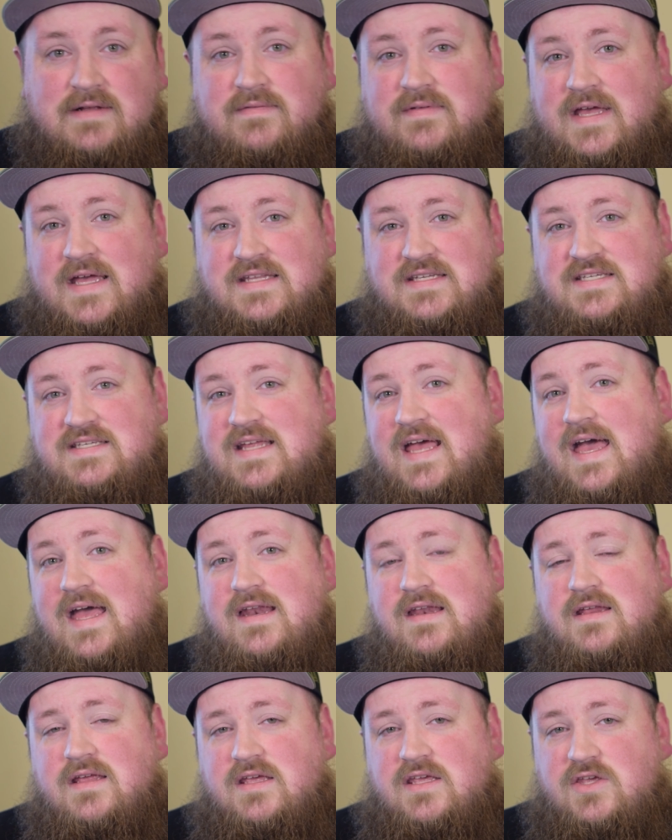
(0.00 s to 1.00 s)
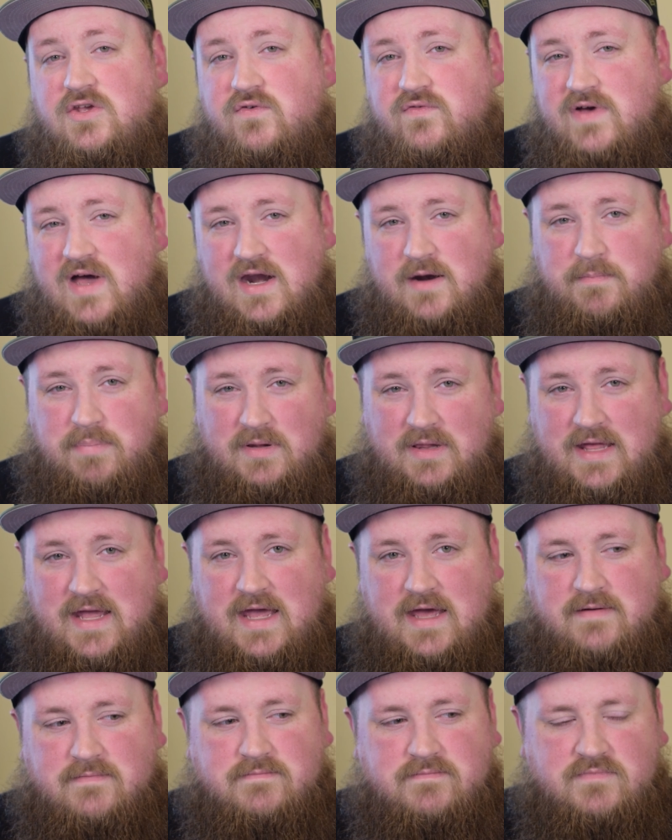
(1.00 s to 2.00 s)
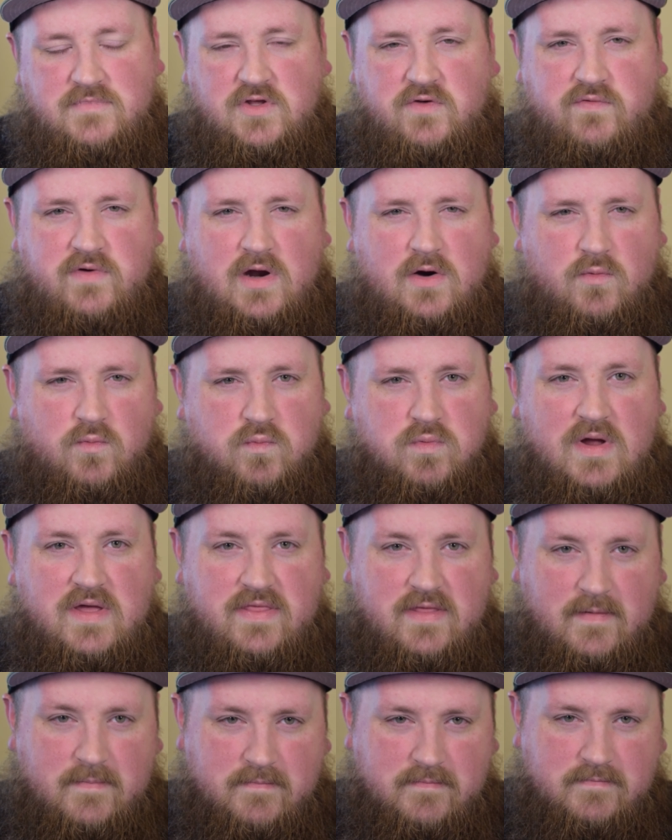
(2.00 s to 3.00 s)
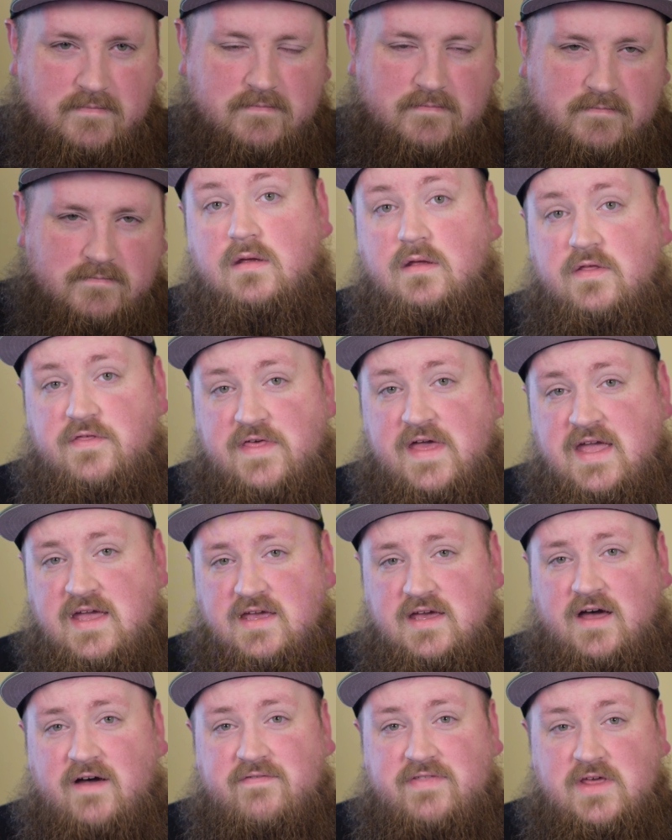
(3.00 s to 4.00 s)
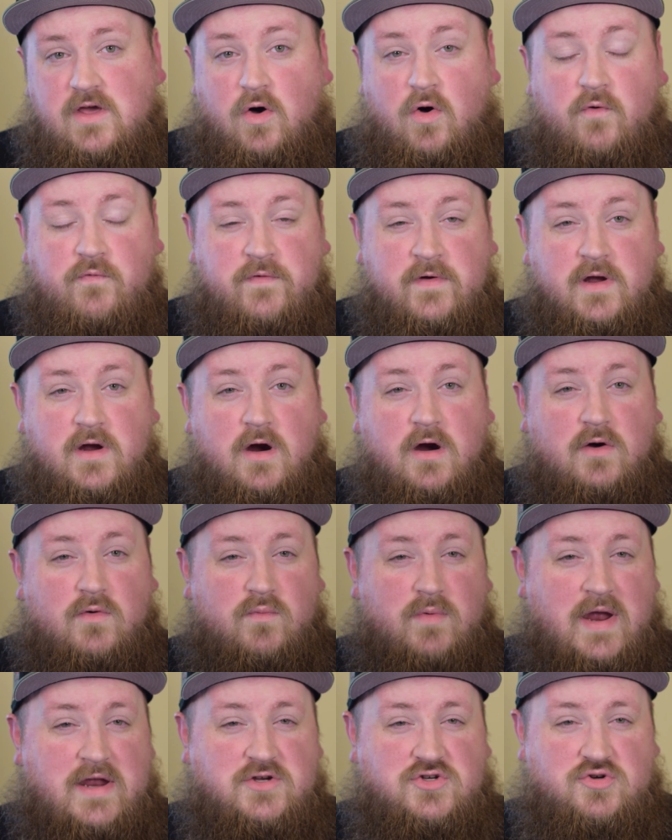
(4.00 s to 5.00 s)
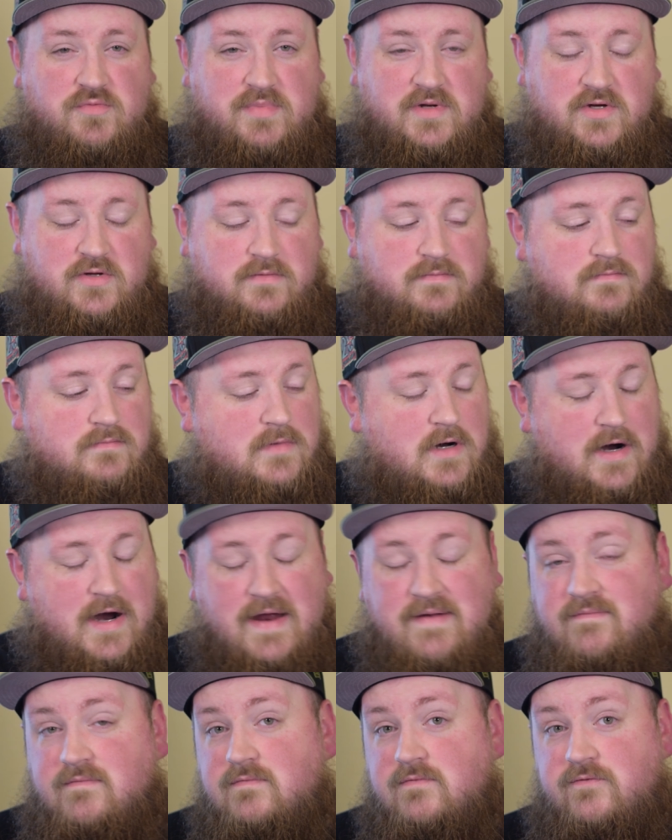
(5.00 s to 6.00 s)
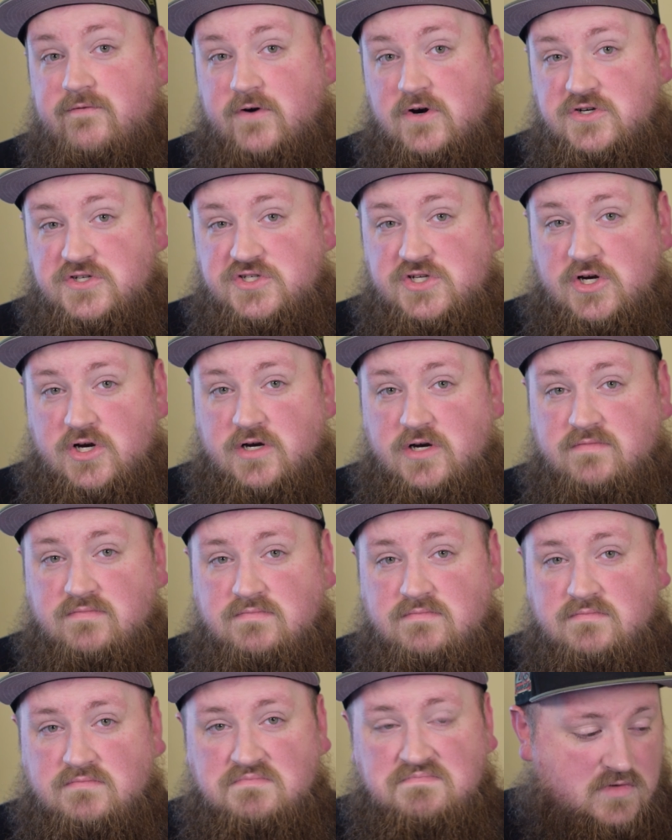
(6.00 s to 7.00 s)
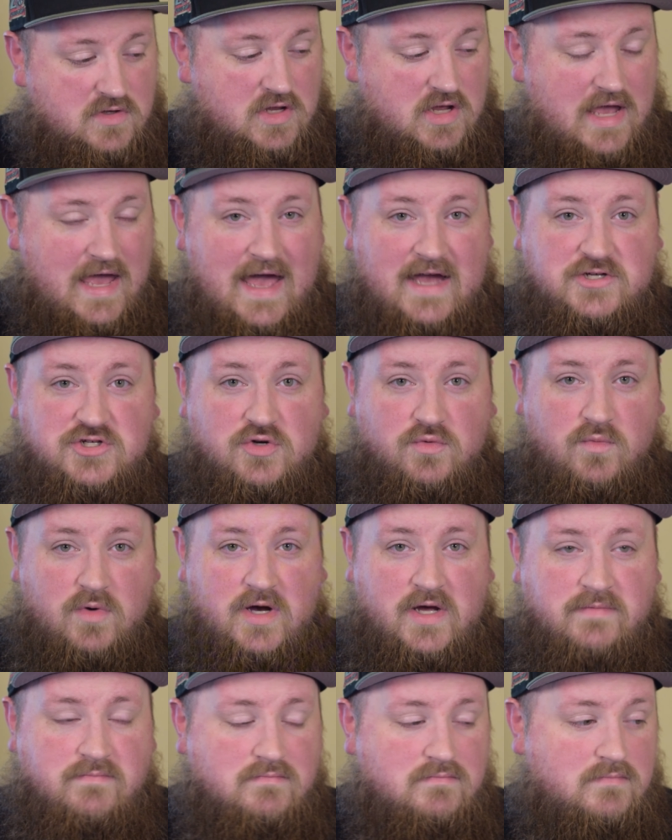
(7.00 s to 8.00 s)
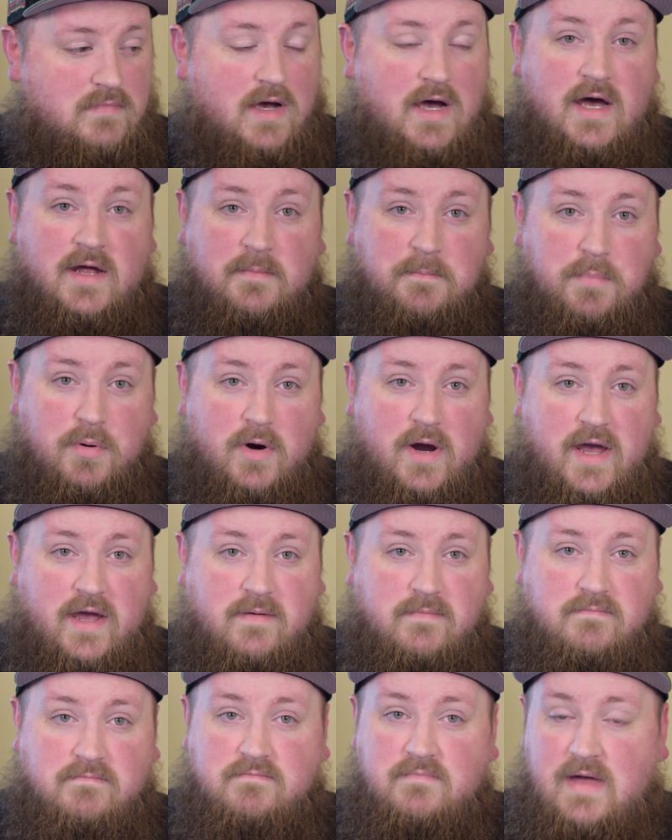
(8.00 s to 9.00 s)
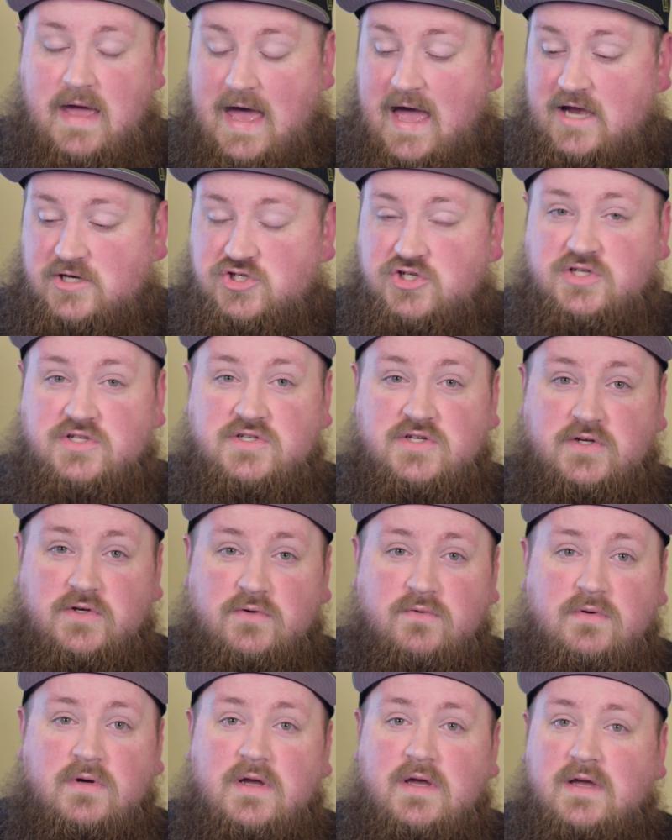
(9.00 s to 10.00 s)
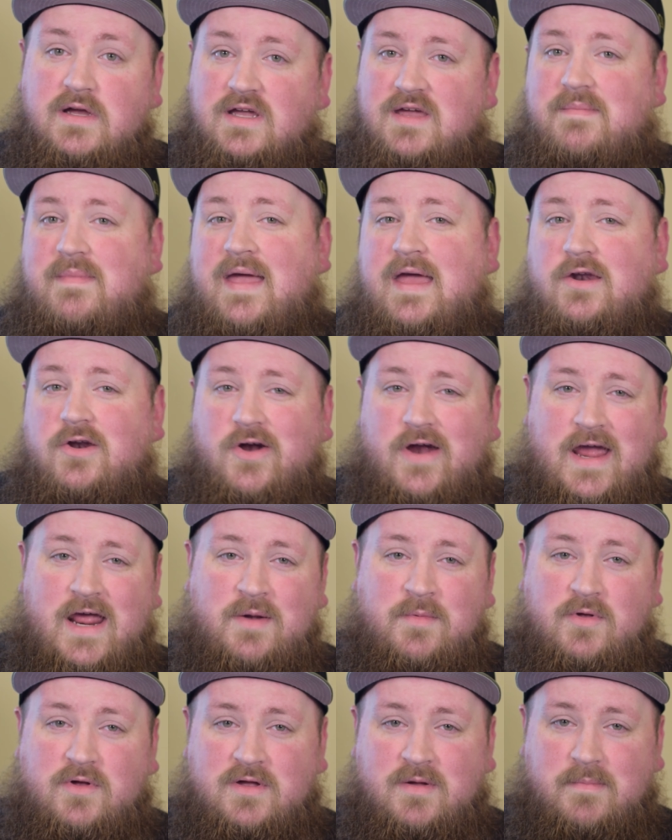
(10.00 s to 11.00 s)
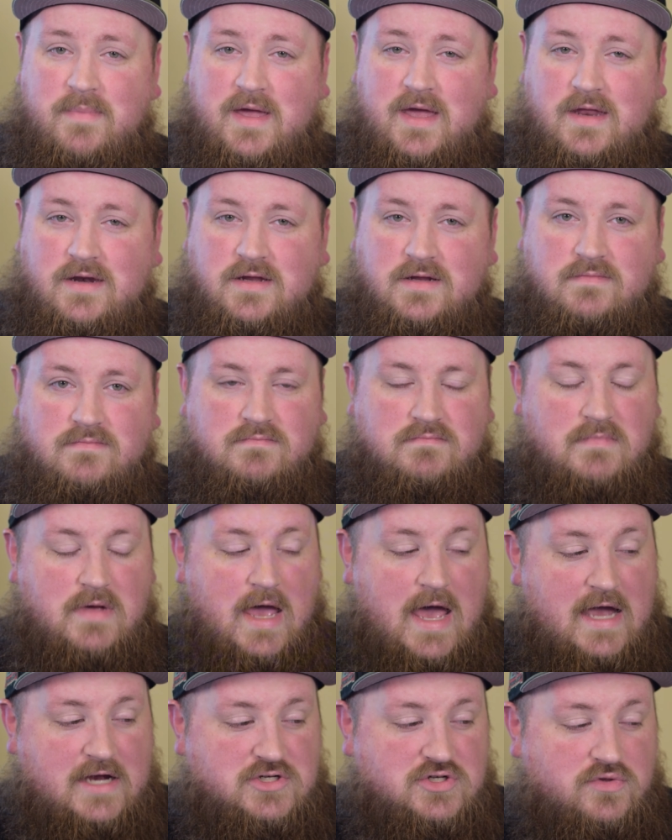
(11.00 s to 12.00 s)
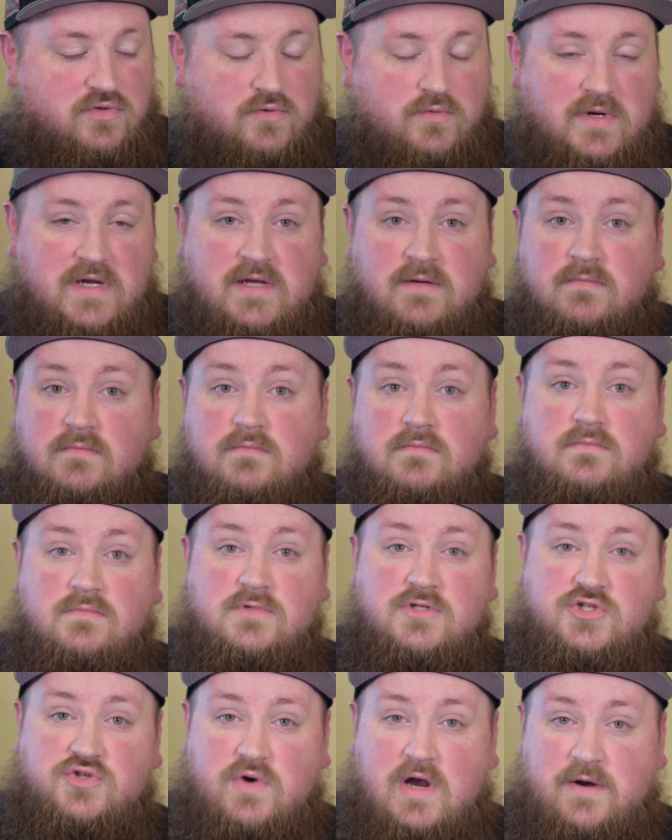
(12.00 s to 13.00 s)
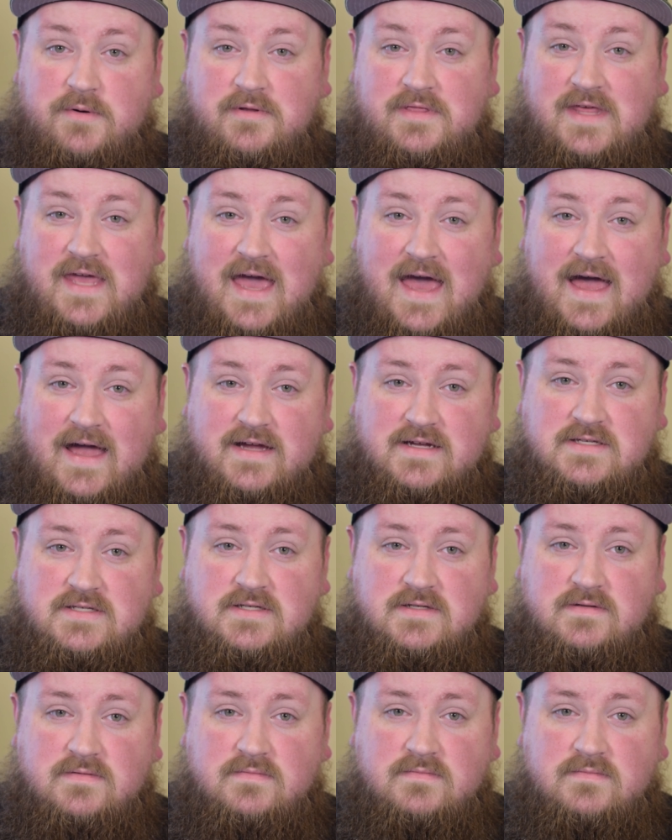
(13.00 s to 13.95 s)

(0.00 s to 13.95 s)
Instead, you've got a plan. You've got a rhythm. Think of the Ulfengard Ranger build, all right? First turn, action 1, hunt prey. Action 2, command our animal companion. Action 3, strike with the axe.